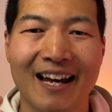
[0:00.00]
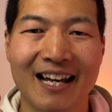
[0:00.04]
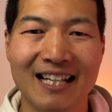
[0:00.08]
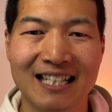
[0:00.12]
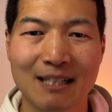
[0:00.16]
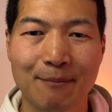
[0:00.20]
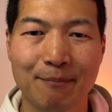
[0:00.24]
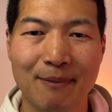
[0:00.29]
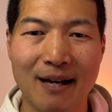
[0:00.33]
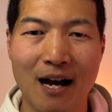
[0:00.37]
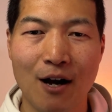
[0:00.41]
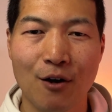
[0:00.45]

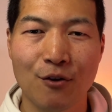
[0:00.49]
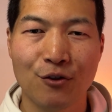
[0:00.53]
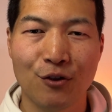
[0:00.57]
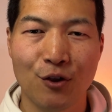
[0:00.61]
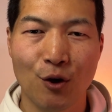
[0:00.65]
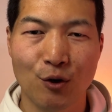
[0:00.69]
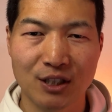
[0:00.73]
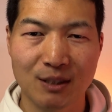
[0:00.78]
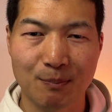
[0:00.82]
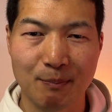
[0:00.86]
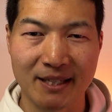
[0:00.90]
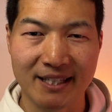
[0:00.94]
It's about
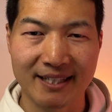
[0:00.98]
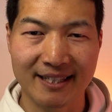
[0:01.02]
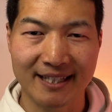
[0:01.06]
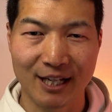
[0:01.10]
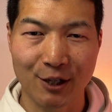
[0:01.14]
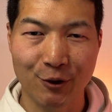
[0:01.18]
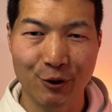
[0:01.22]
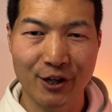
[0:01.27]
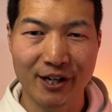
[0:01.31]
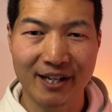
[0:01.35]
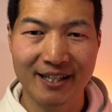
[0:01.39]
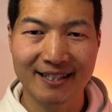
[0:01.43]
those
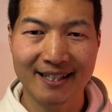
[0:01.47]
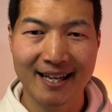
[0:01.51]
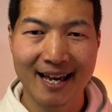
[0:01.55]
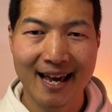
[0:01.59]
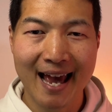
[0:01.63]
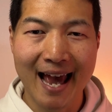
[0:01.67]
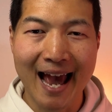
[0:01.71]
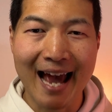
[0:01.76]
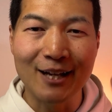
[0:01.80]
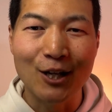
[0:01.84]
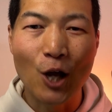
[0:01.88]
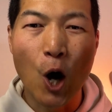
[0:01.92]
mysterious
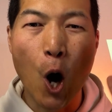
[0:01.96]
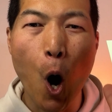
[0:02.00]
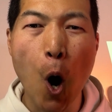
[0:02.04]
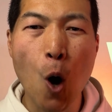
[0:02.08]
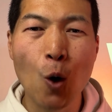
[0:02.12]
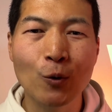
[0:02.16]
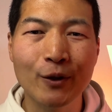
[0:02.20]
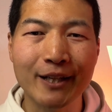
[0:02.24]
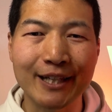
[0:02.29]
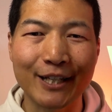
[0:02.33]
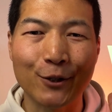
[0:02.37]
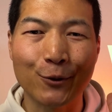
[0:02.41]
and
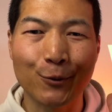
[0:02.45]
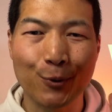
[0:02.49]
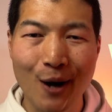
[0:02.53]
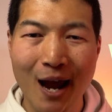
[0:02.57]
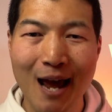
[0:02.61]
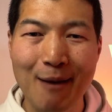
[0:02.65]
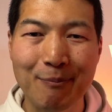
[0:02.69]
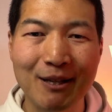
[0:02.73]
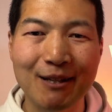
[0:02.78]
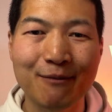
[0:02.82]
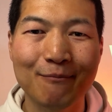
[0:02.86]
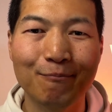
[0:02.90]
holy
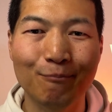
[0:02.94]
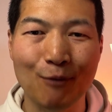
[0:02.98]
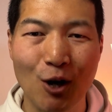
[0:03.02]
crap